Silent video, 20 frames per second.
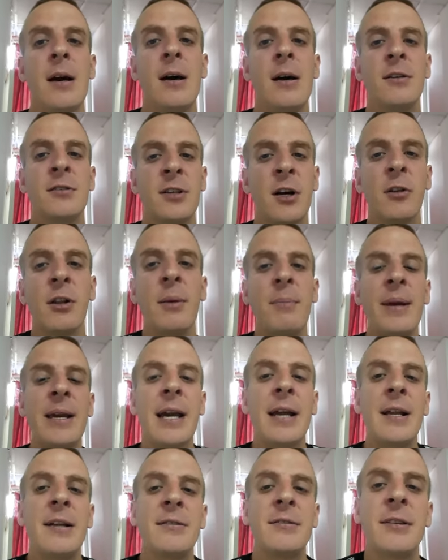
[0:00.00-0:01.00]
So let me
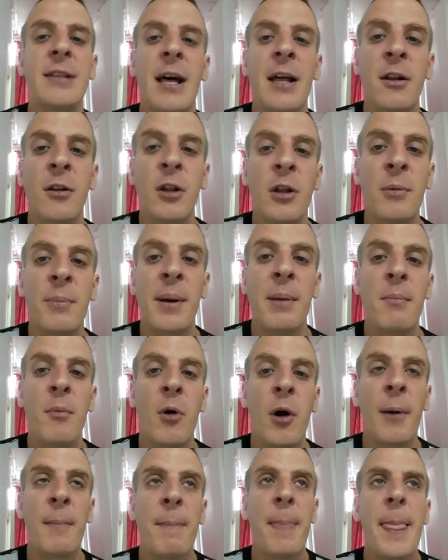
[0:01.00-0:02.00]
get into that a little bit
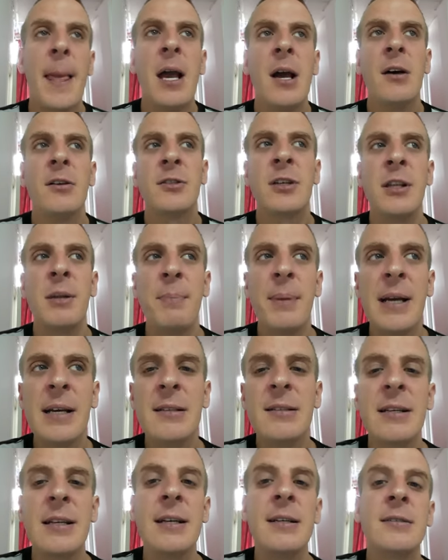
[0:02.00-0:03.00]
more. So in the big
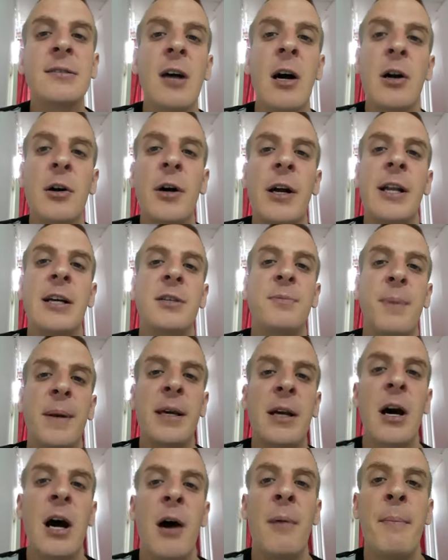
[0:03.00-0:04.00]
city, Songkran has
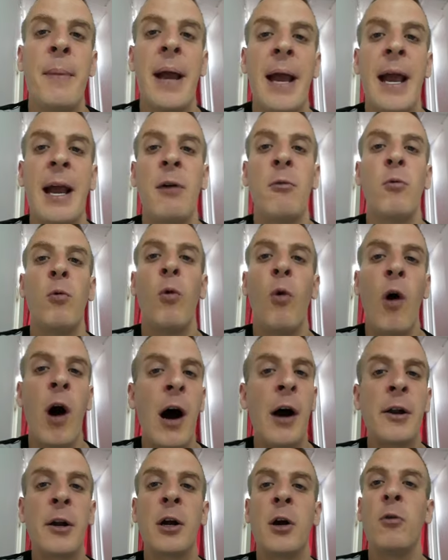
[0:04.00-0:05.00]
become a
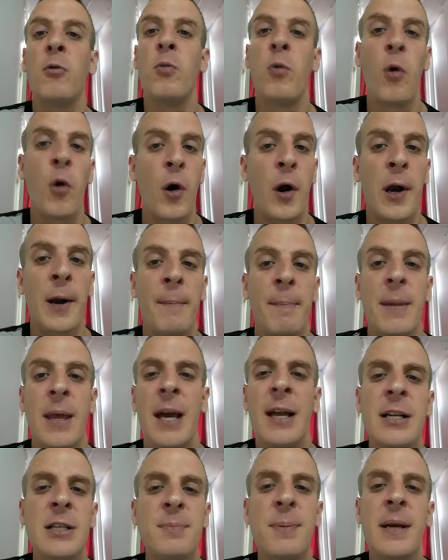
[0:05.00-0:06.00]
water war.
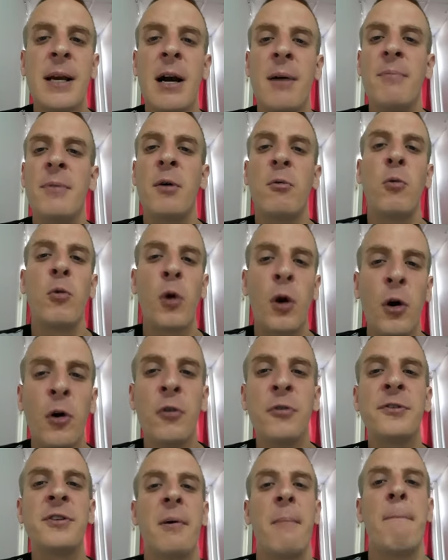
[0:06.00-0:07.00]
It has become the
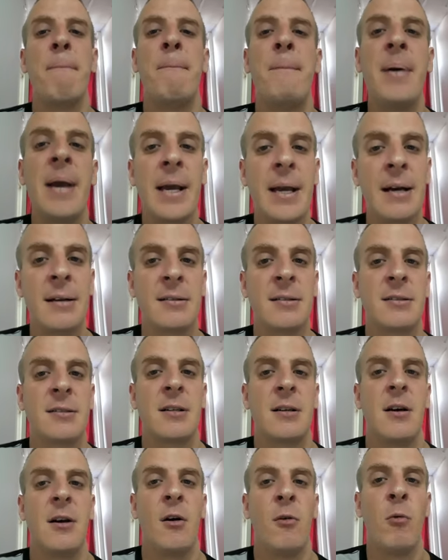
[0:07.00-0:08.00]
world's
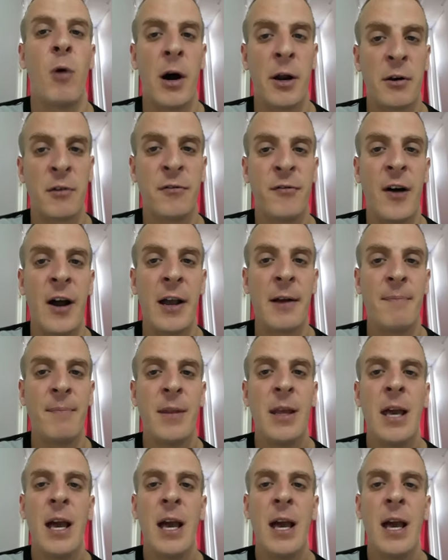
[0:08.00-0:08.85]
biggest water fight.